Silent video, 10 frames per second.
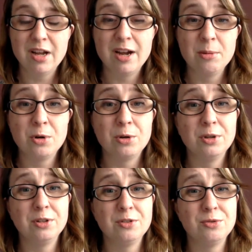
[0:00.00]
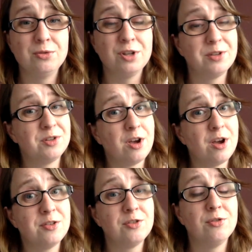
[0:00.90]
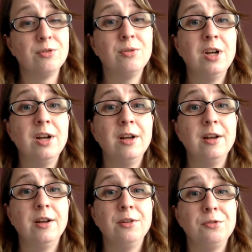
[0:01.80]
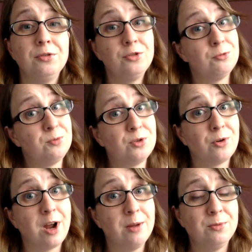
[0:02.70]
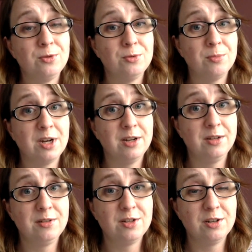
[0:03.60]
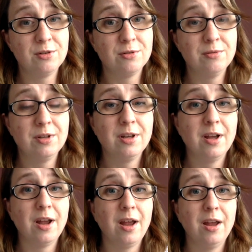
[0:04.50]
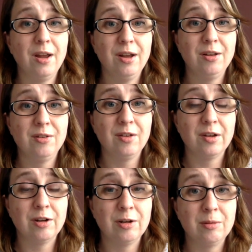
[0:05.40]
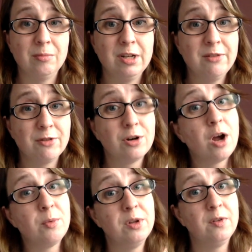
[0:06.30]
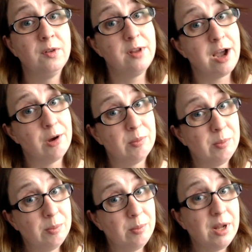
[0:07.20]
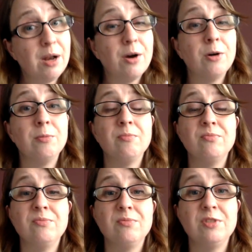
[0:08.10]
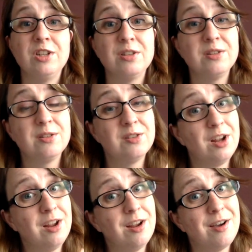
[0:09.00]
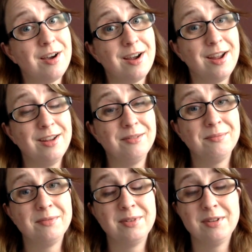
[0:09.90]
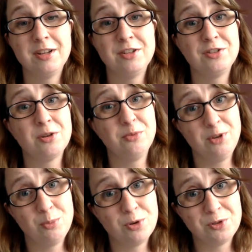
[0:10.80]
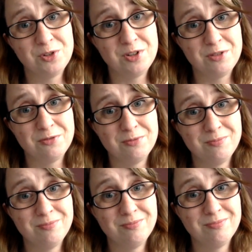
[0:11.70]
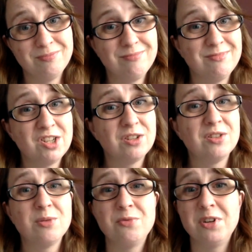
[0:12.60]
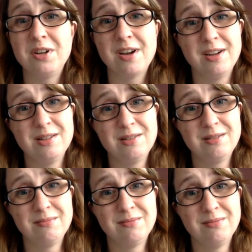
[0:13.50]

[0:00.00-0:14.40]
I'm going to just ask you to subscribe to my channel and leave a comment down below, just saying hi and something positive. Just something nice.